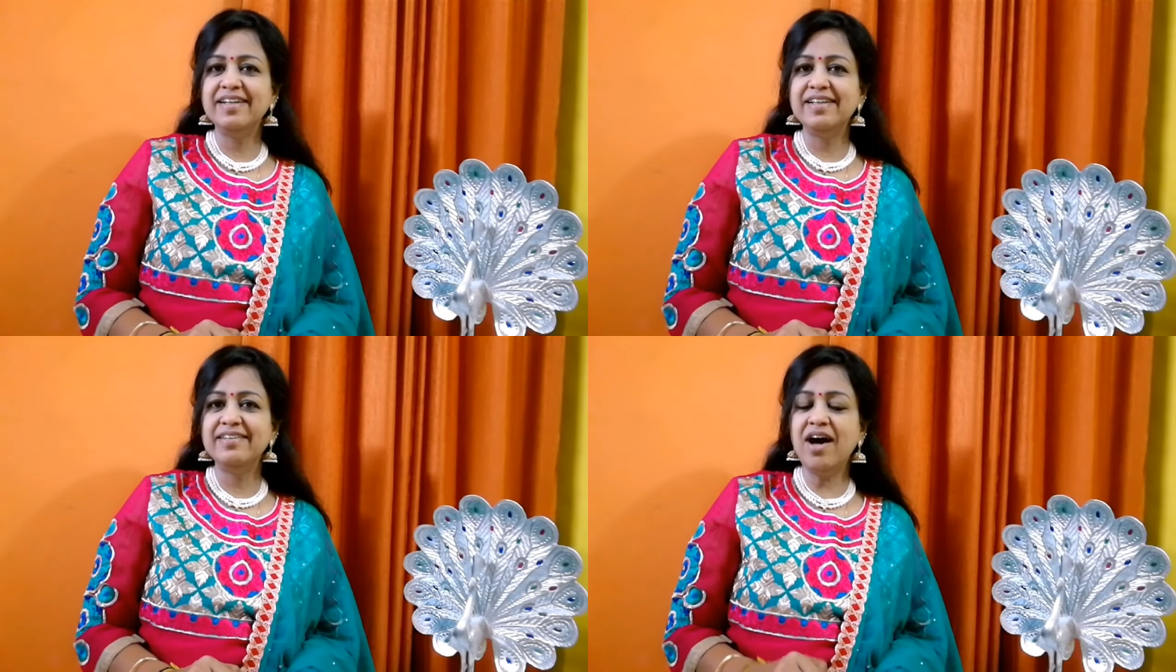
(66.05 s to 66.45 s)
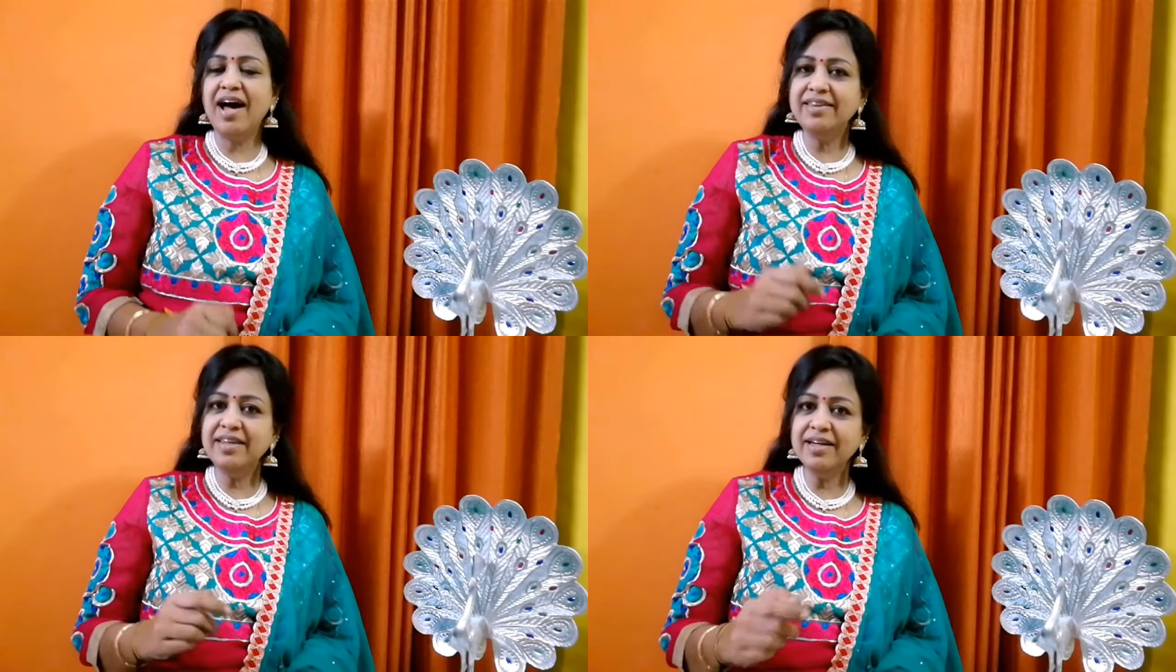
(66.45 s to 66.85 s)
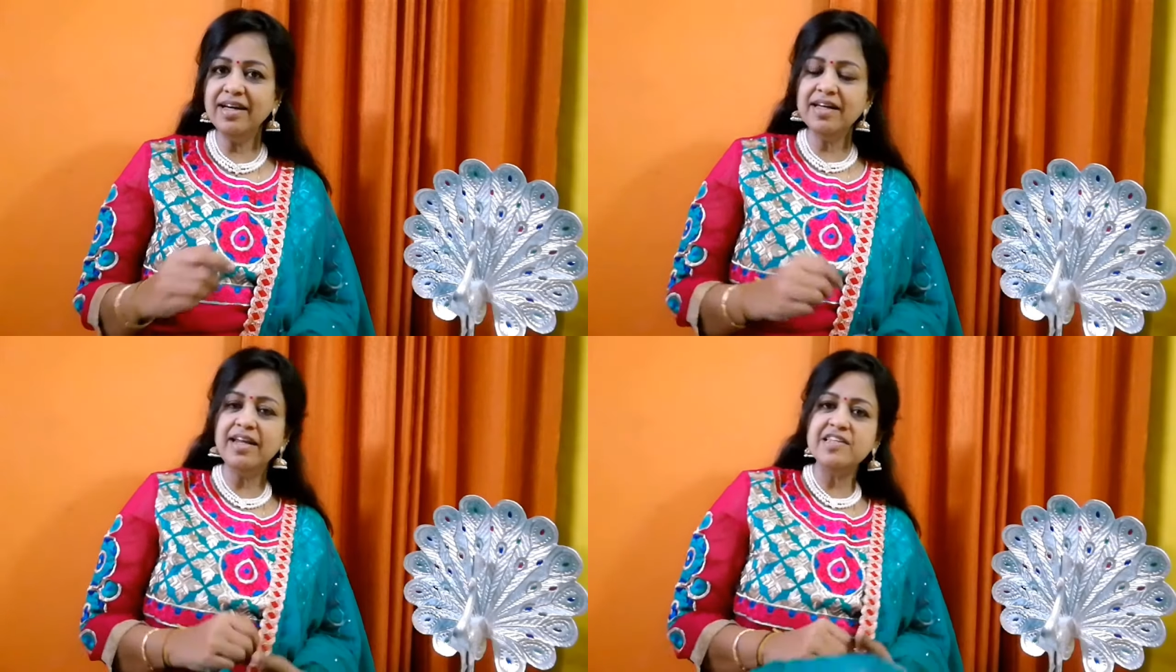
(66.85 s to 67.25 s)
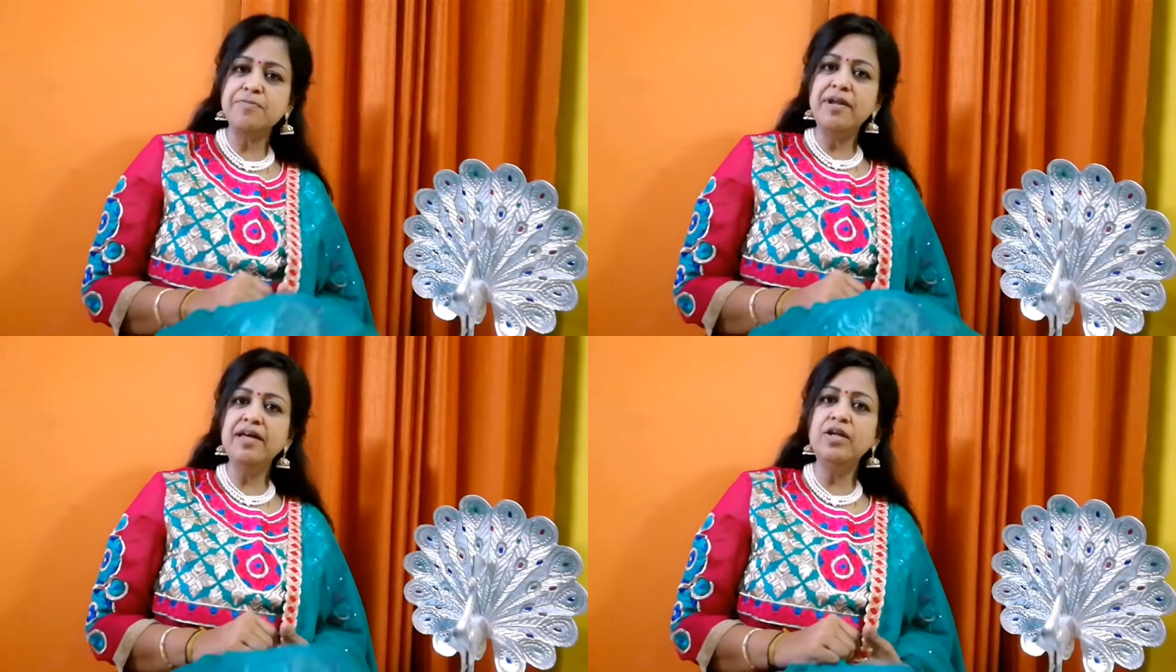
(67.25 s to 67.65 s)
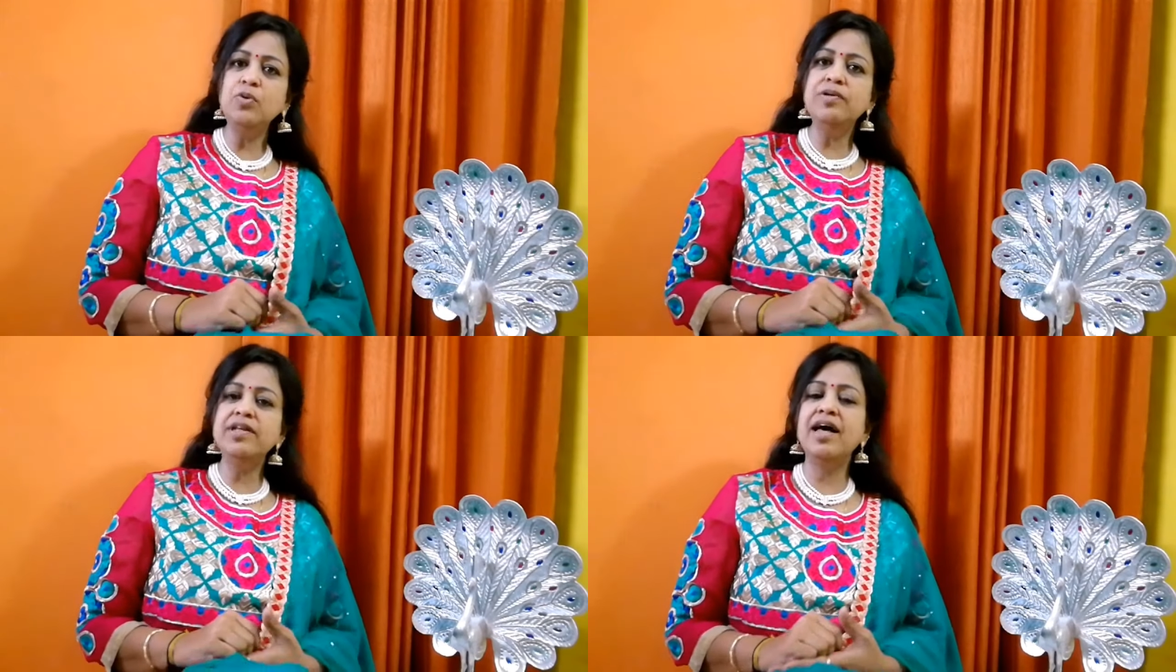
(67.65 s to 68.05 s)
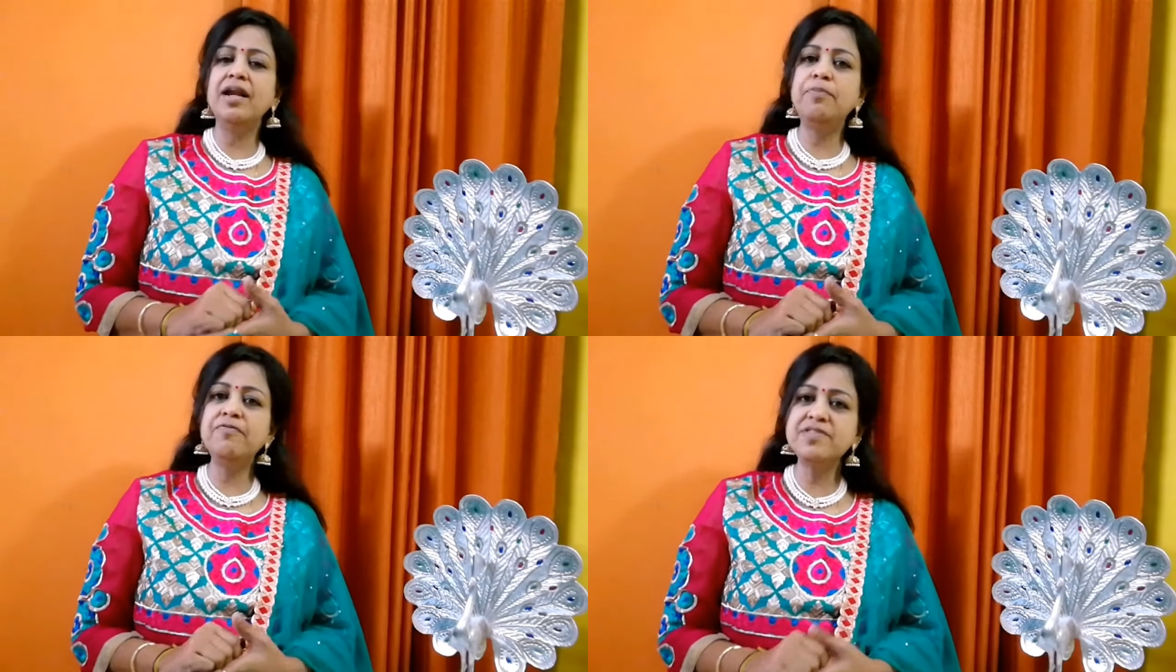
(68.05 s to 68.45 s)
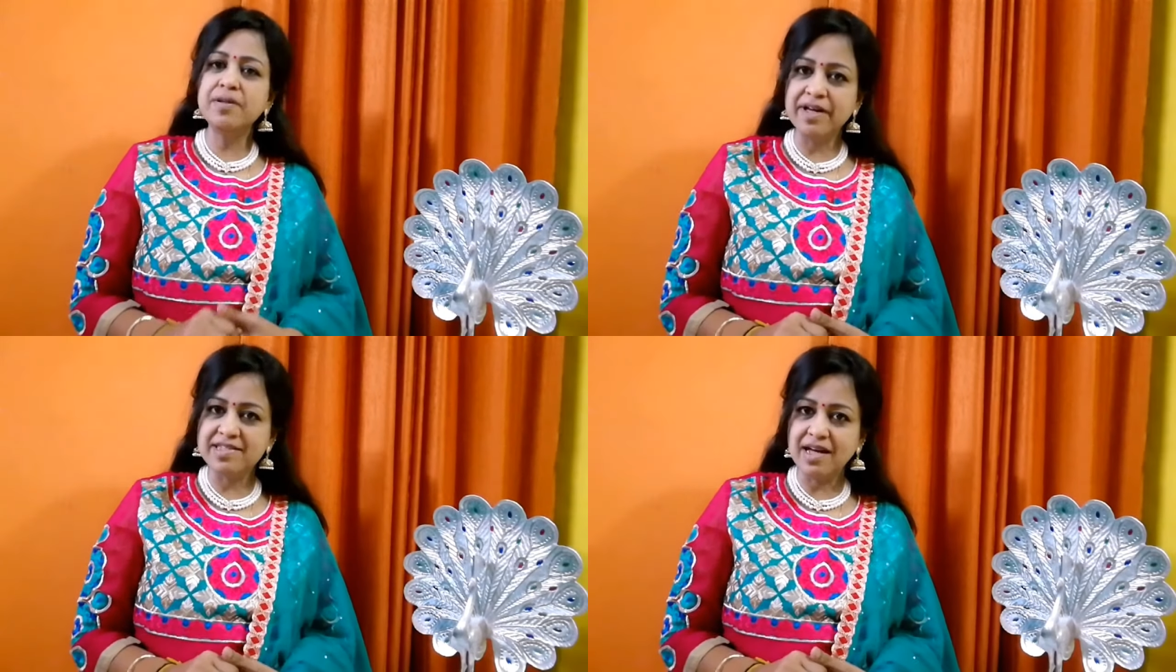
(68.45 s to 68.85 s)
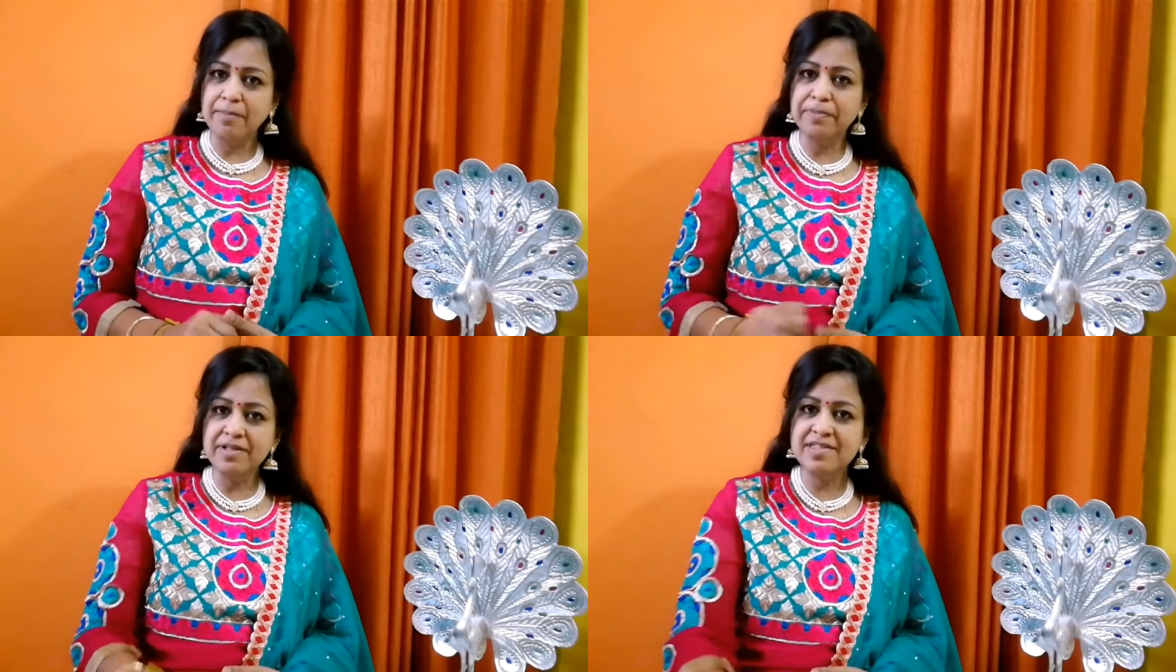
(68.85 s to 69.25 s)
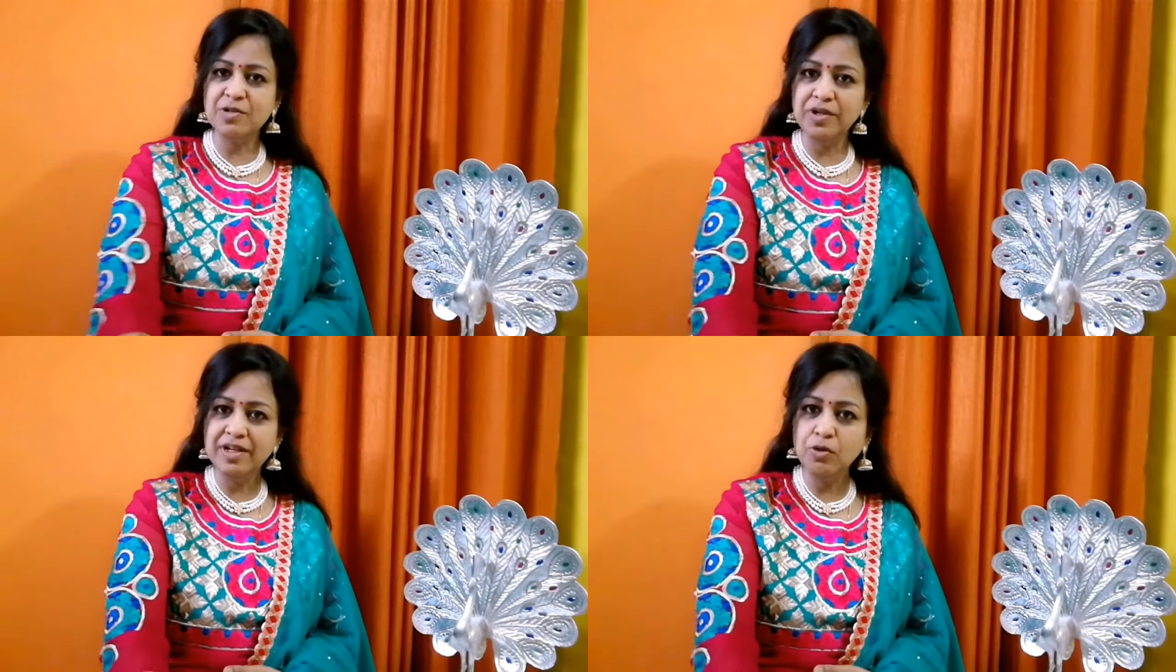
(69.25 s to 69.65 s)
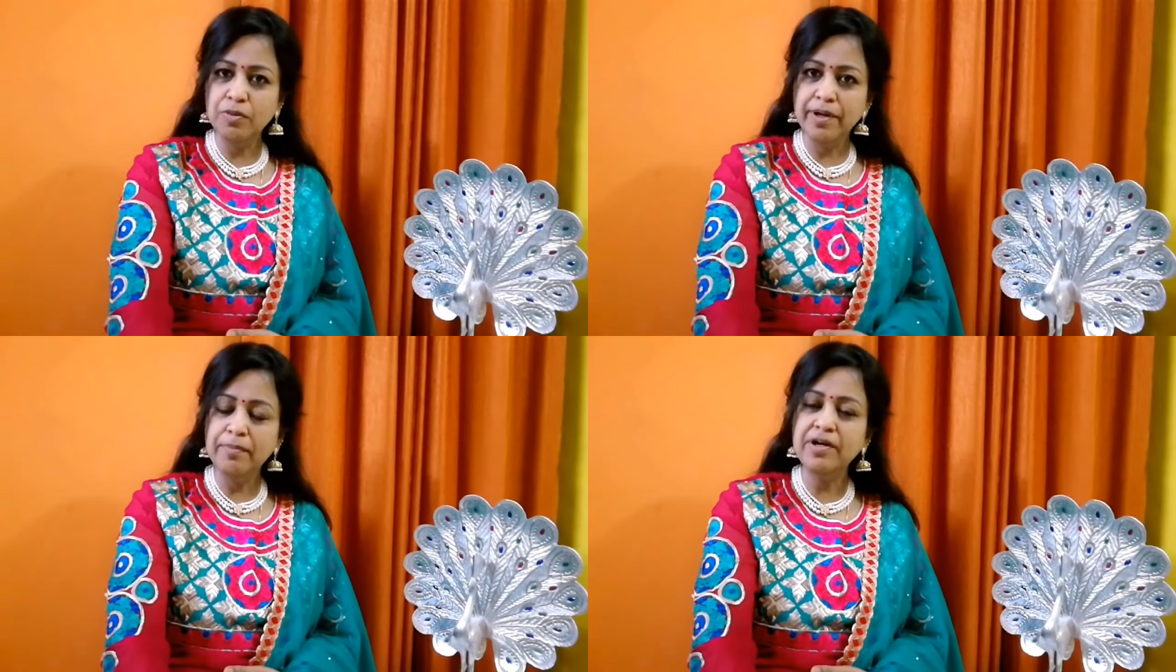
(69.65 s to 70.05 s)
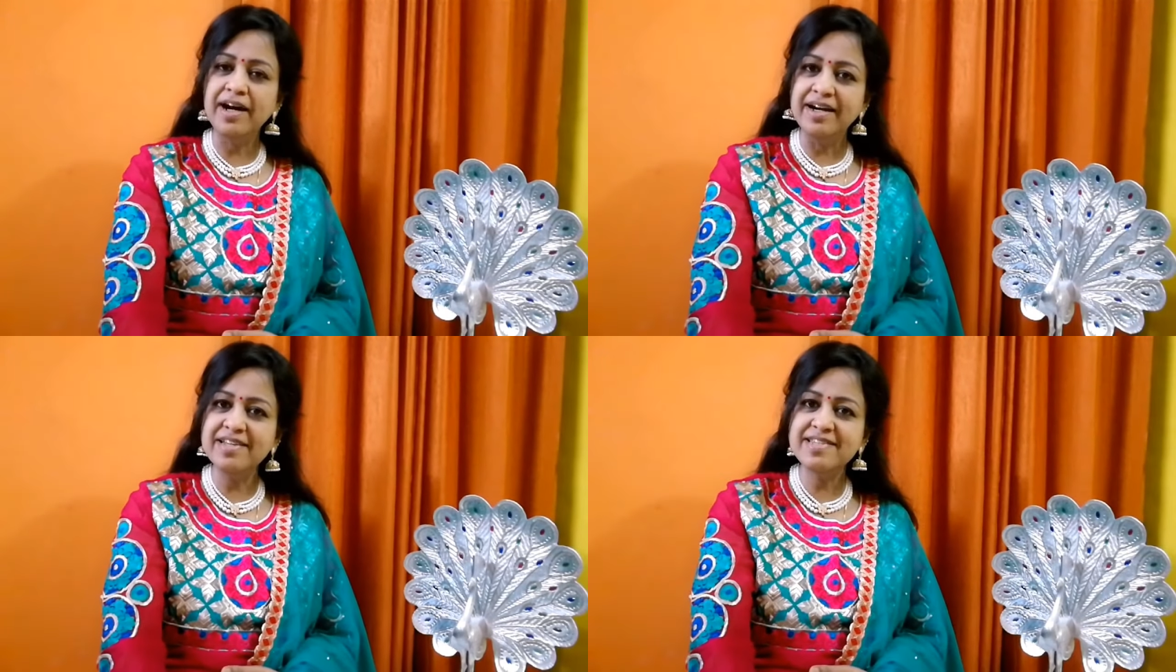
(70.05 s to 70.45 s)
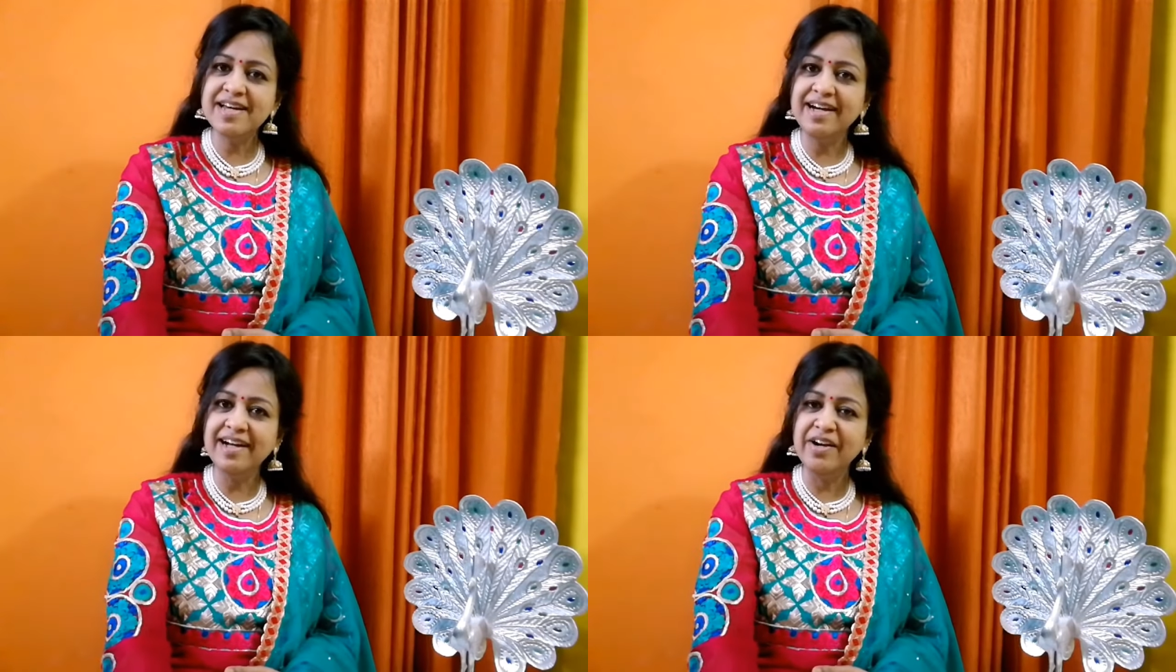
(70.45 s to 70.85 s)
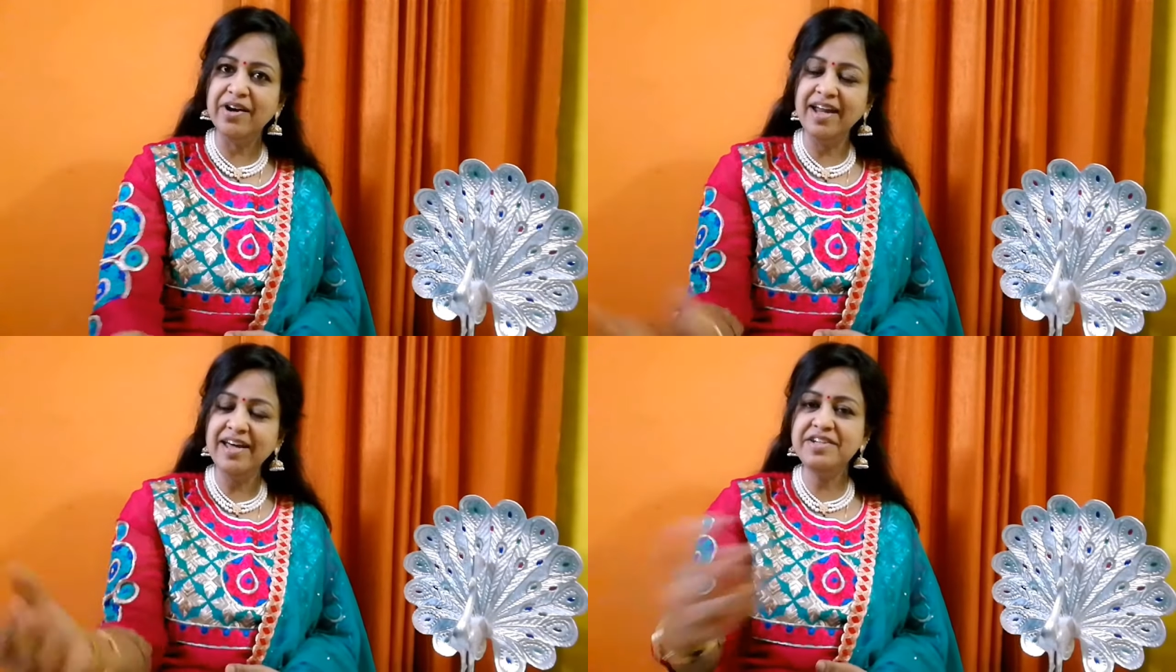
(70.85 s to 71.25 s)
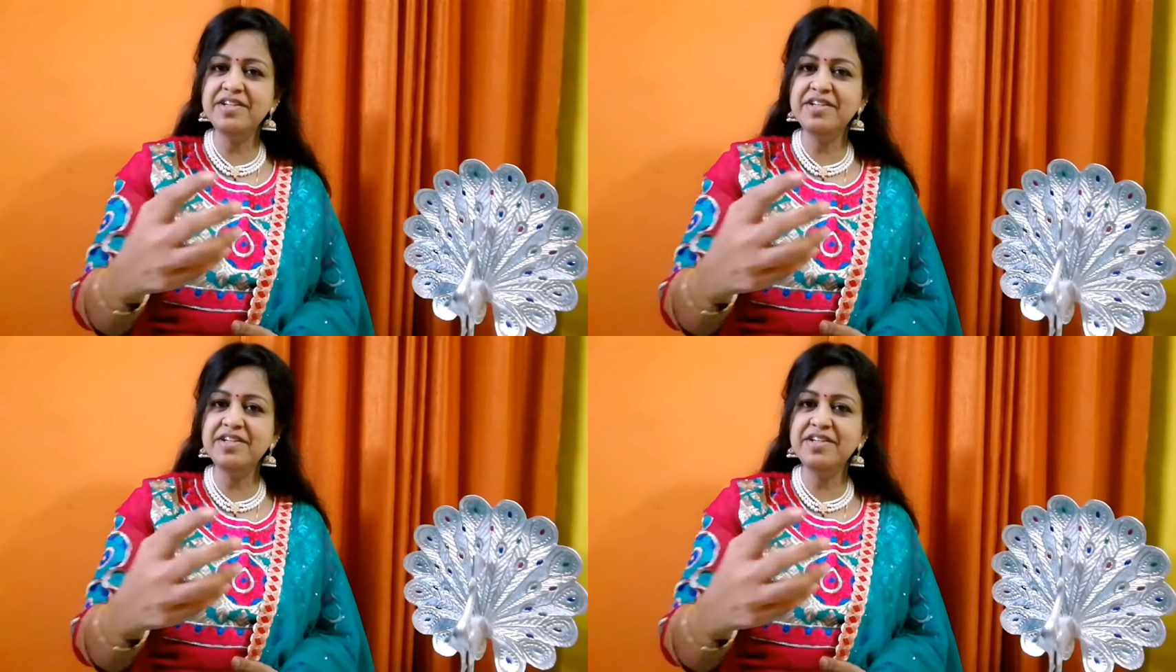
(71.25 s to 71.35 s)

So I think I can explain you with the help of some examples so that you will be able to understand and relate